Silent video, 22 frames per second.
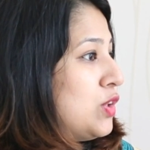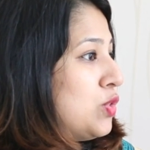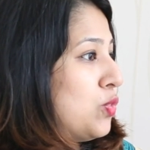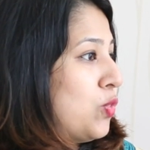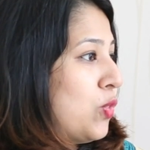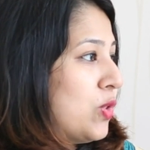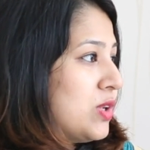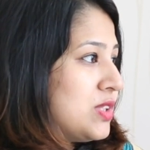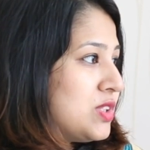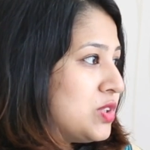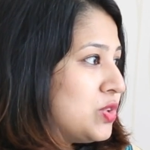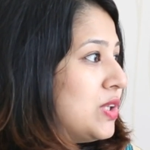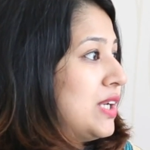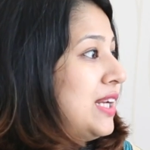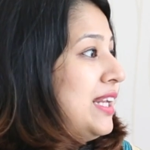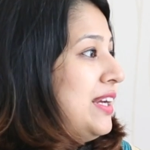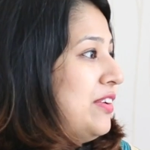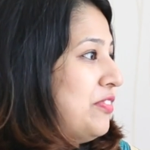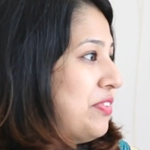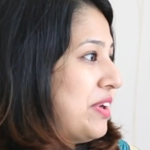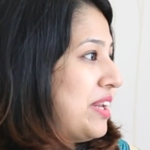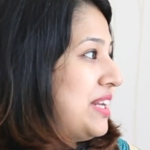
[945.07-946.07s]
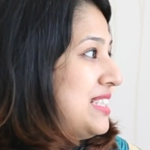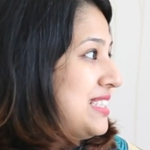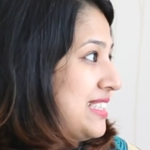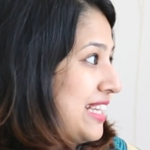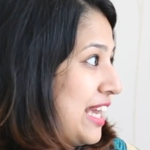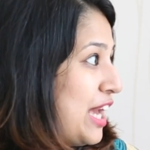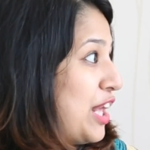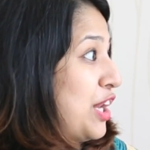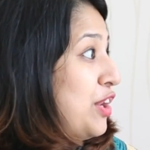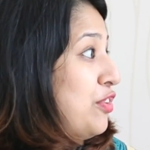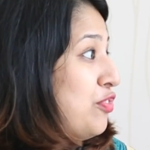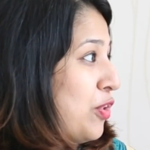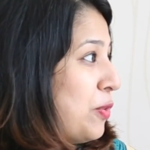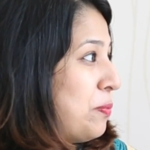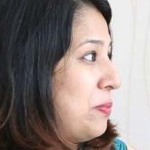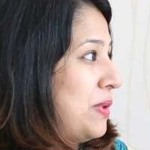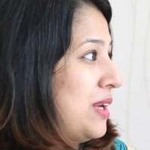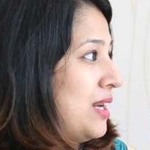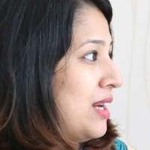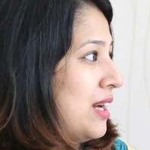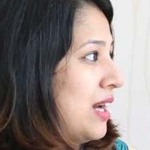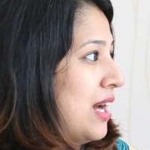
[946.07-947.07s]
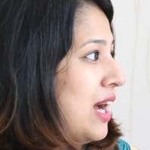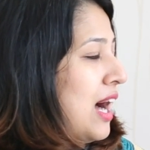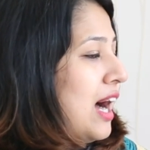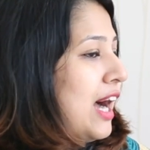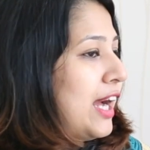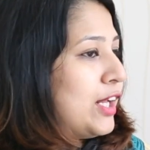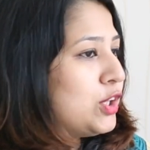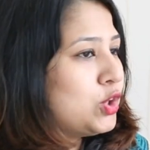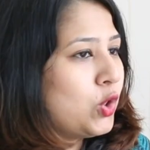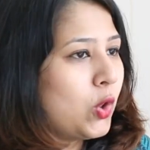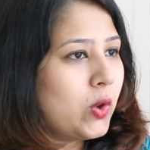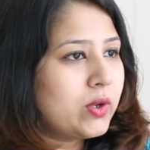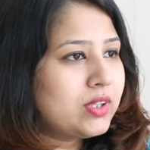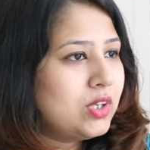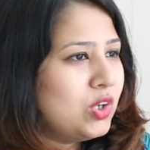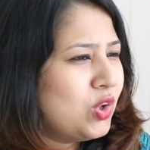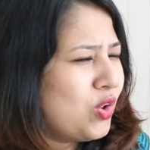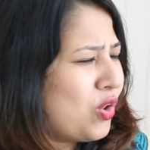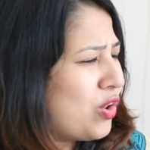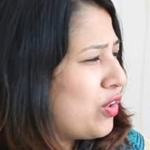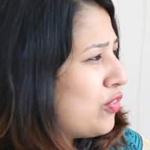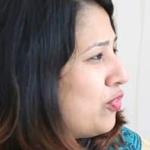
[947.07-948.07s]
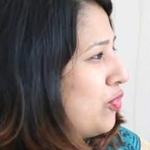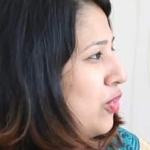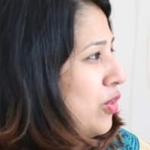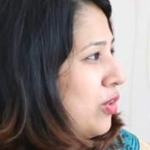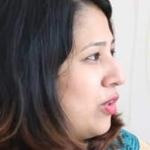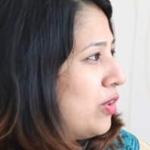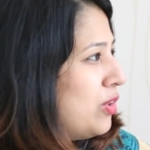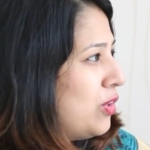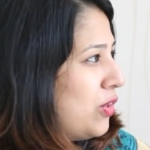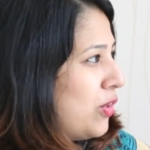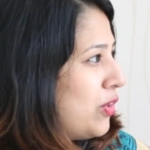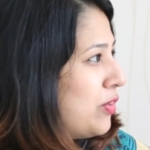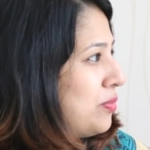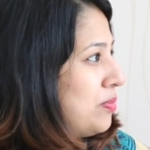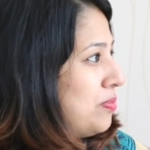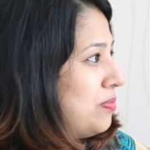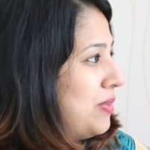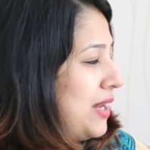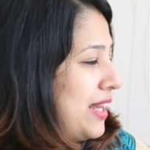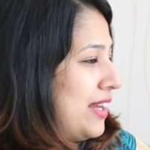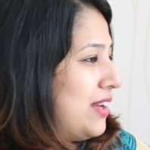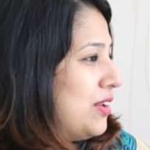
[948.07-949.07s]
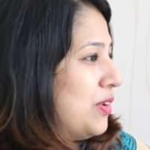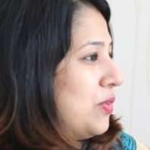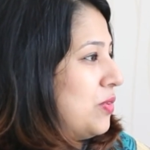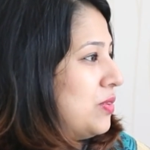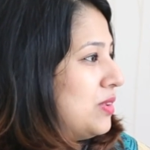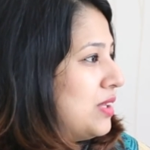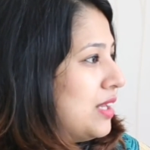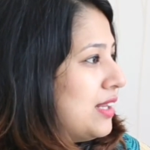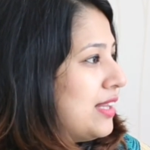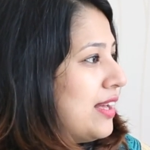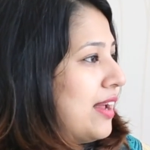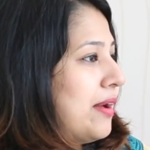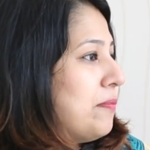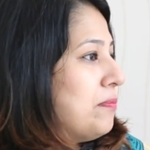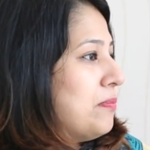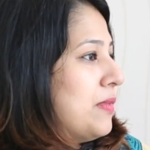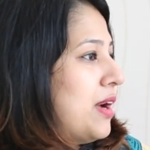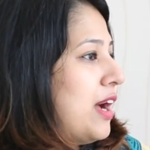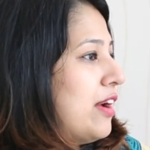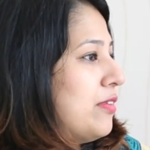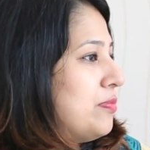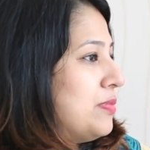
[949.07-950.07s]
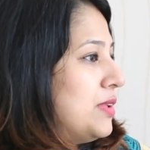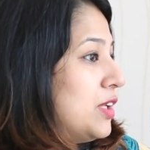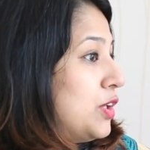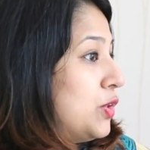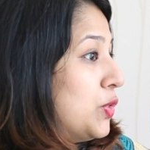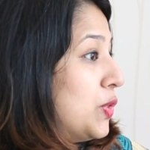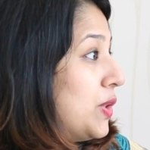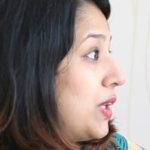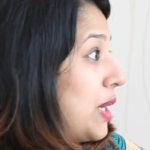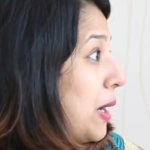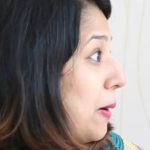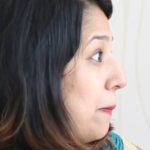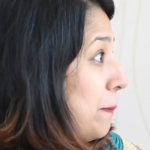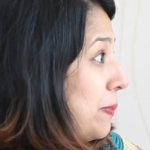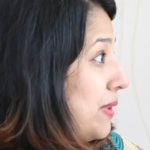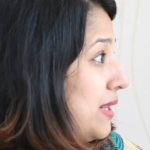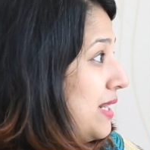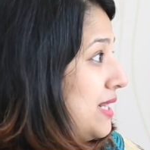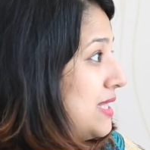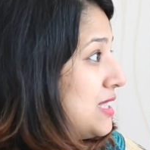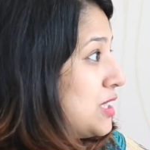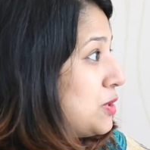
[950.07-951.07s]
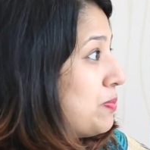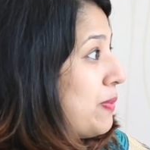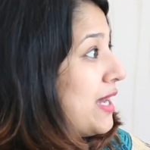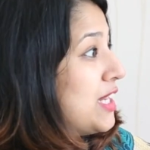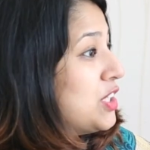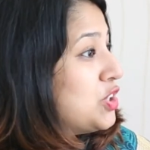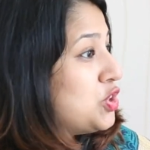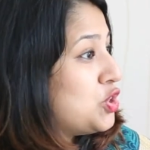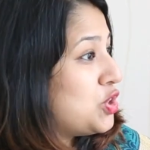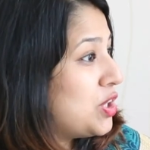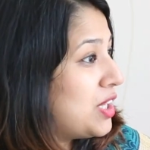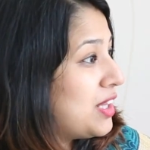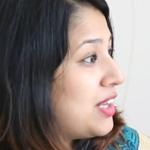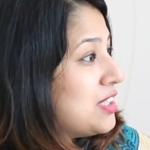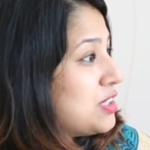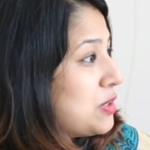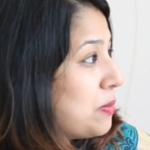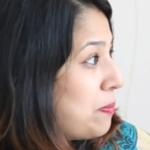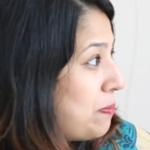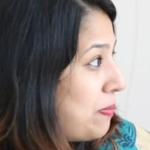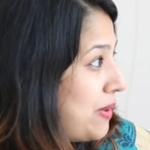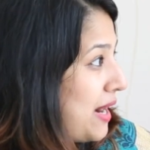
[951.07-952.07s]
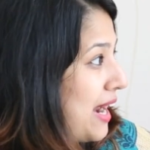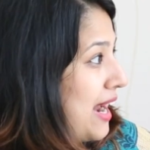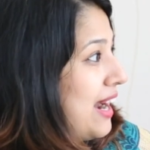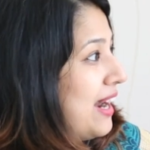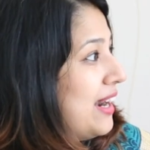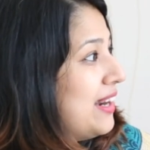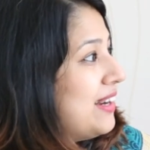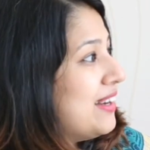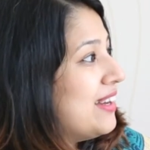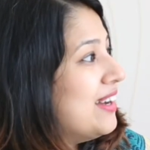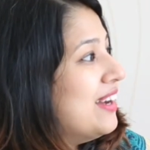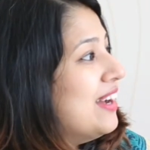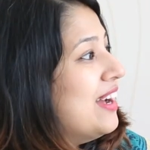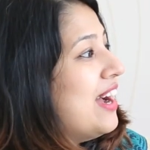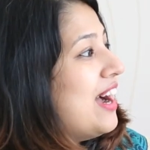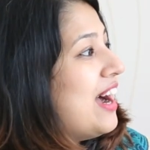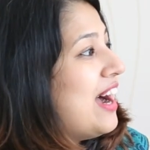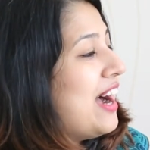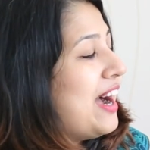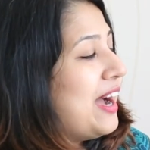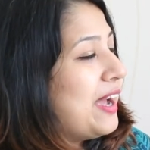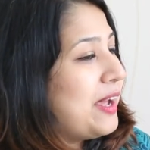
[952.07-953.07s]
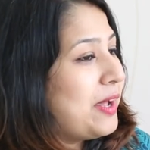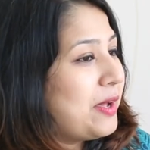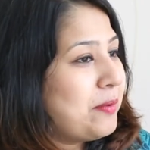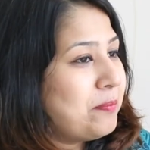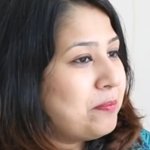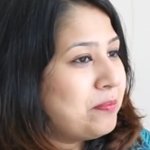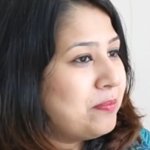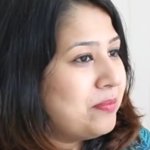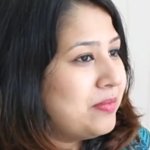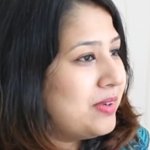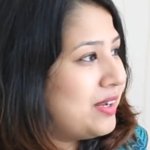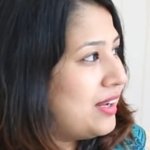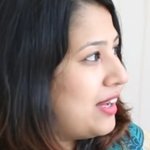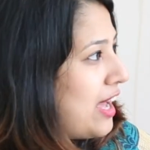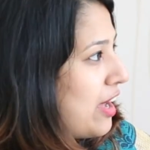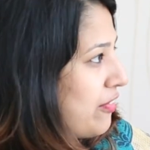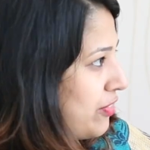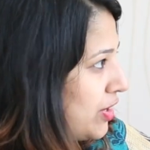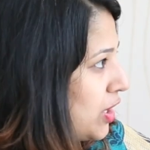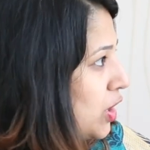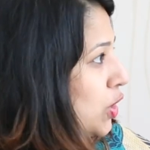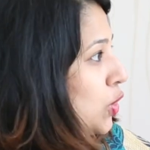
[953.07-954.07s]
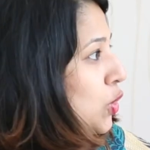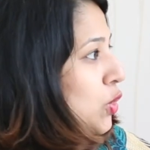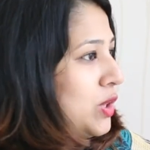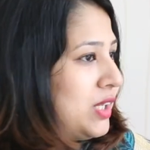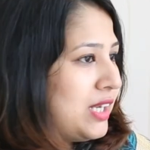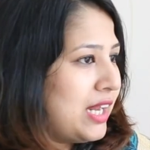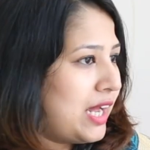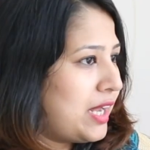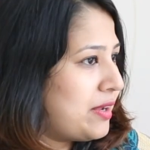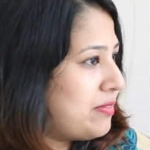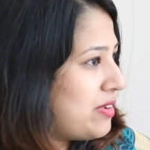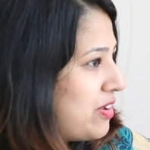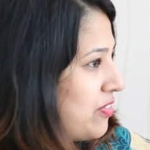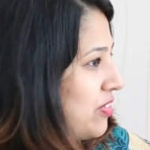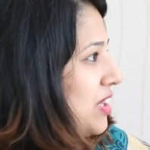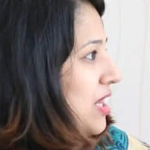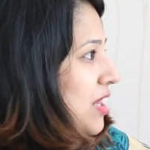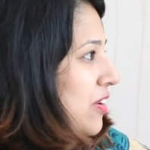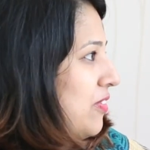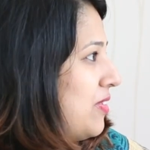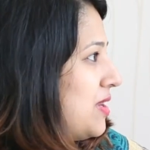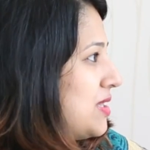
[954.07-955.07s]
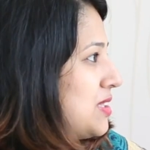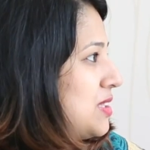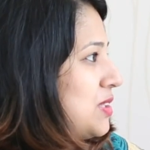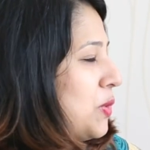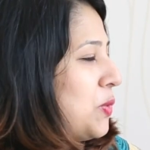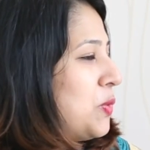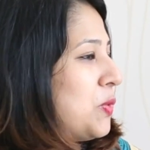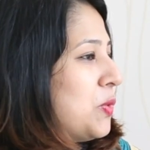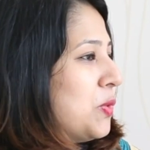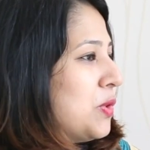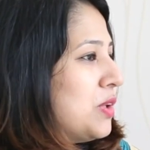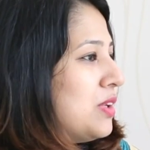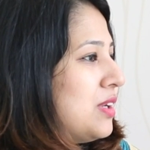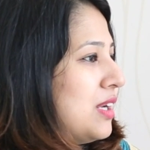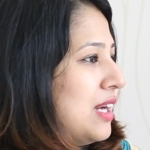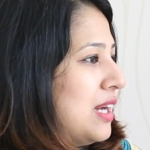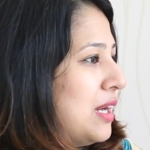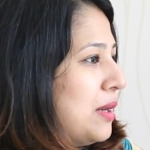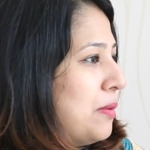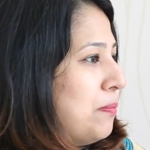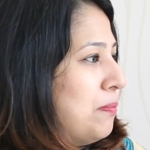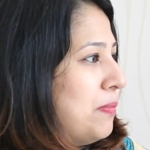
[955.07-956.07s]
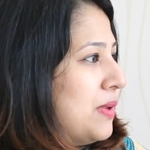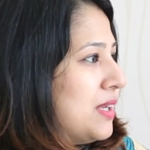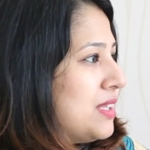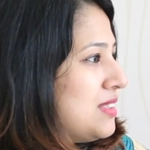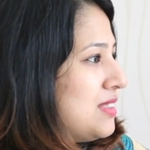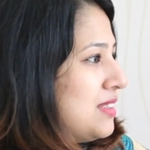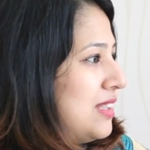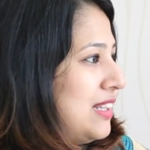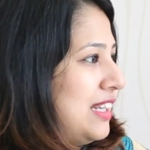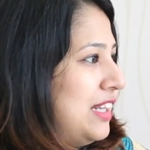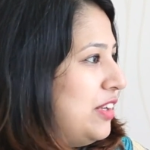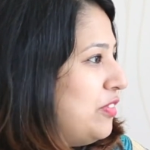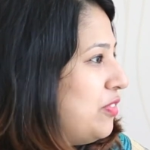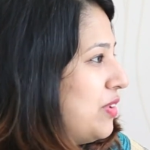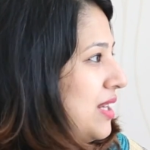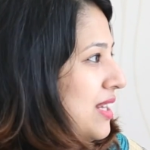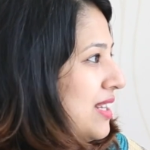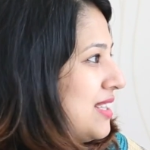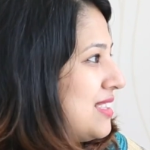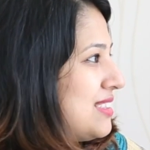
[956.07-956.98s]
it was really very scary for me. I thought a lot, like, I'm in a good company, Spice Share is a brand, I am having a good time, everything was so good. But leaving